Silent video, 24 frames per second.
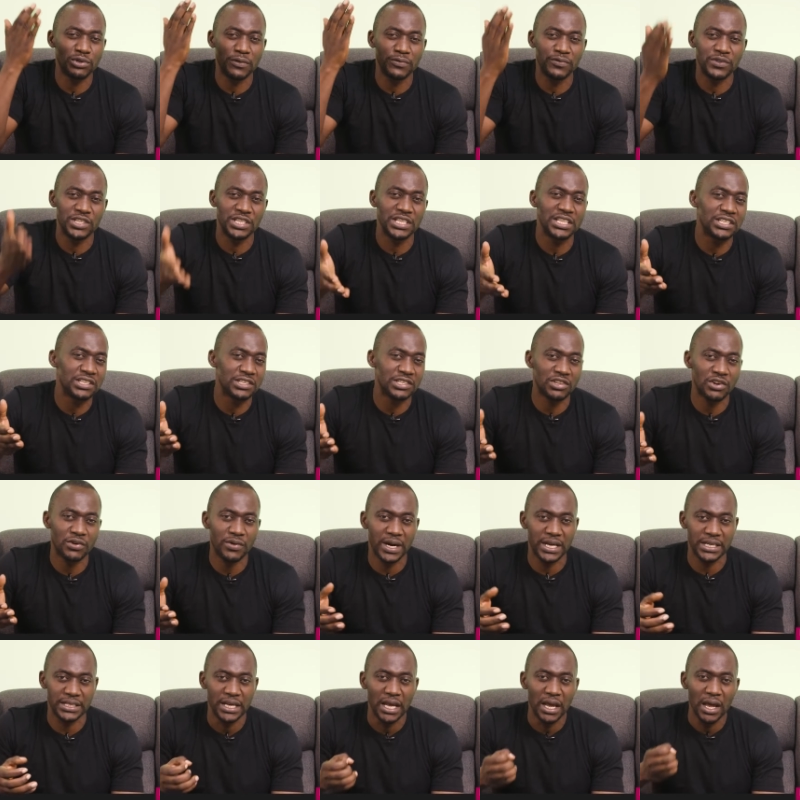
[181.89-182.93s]
of Jesus
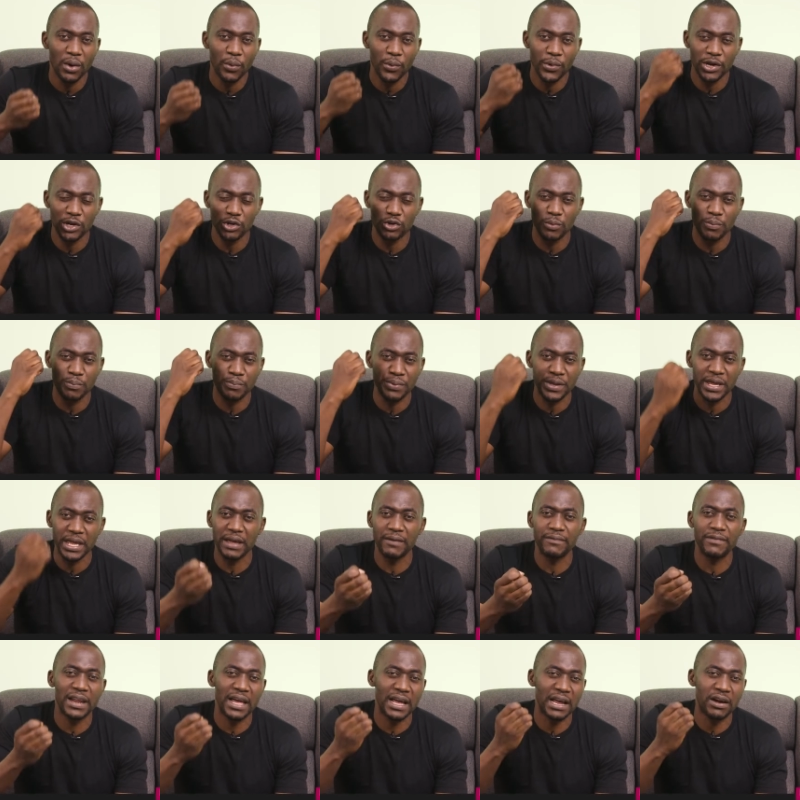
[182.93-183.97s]
Christ. We need to
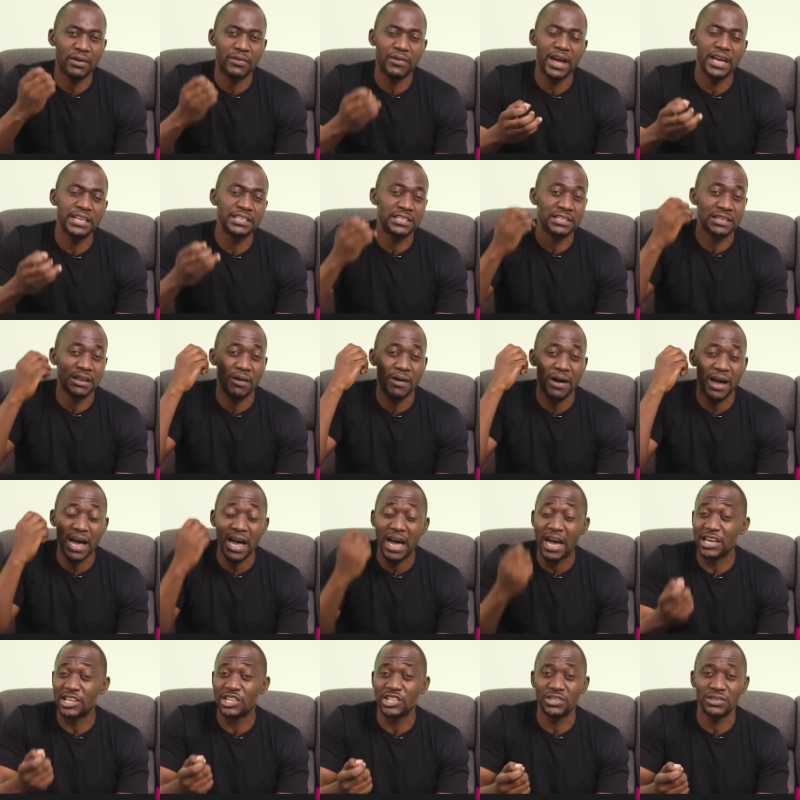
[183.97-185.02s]
behave like Christ in our
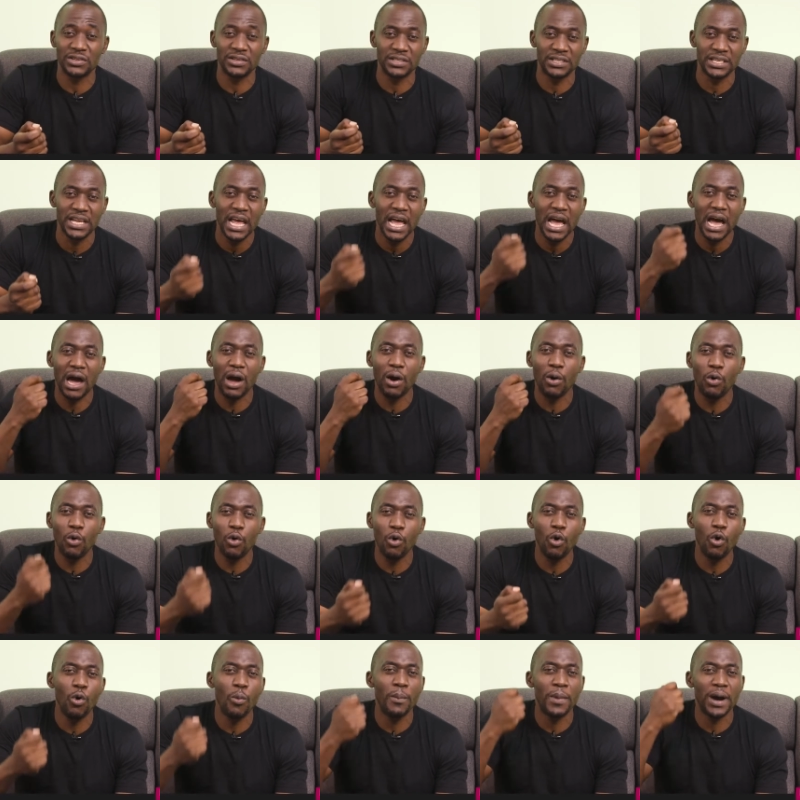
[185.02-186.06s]
actions, at
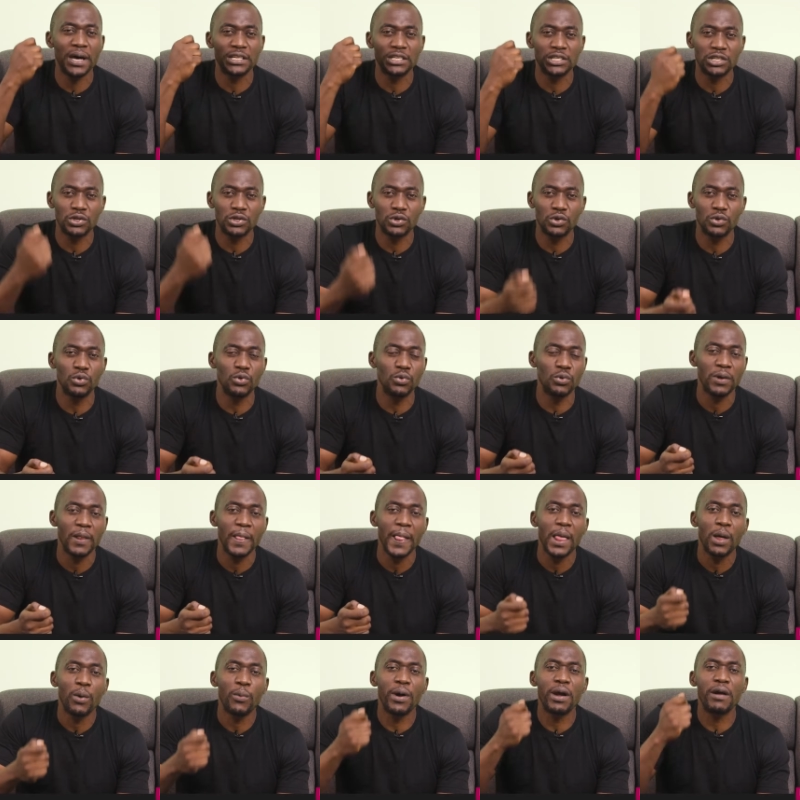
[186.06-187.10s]
home, at school,
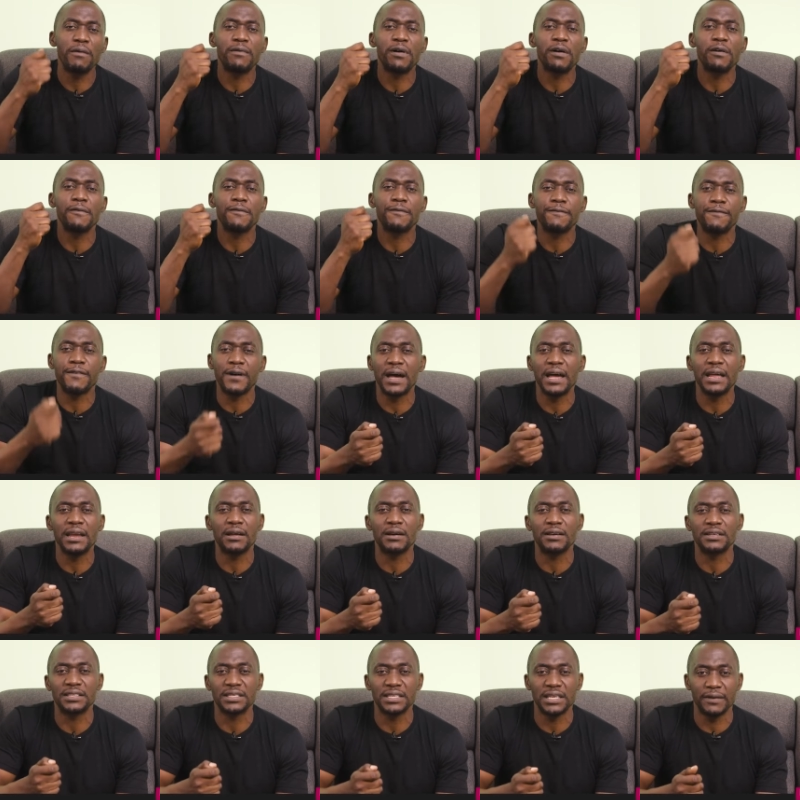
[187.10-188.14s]
wherever we find
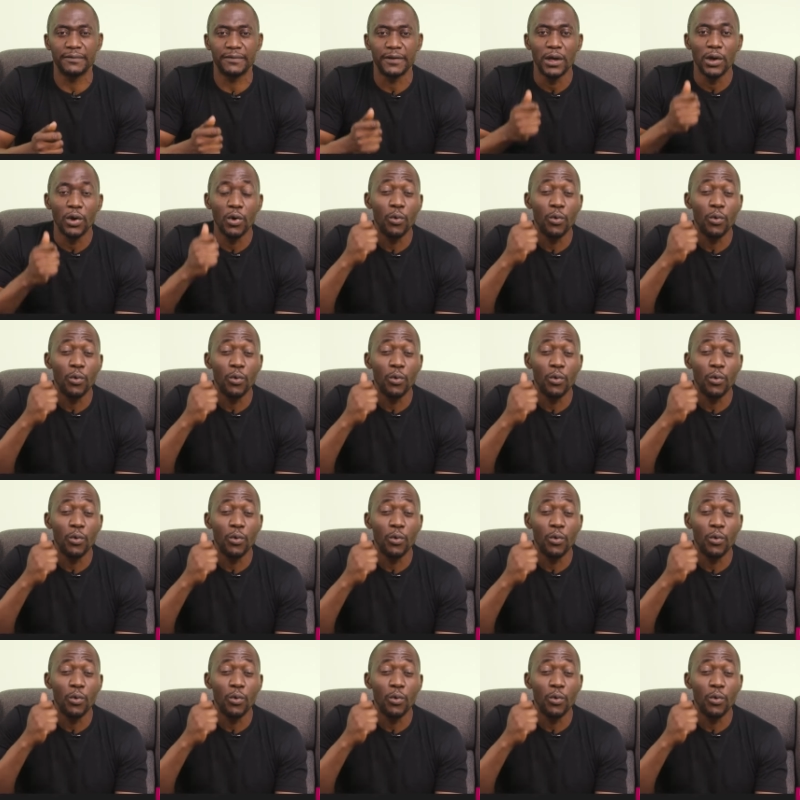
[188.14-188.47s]
ourselves.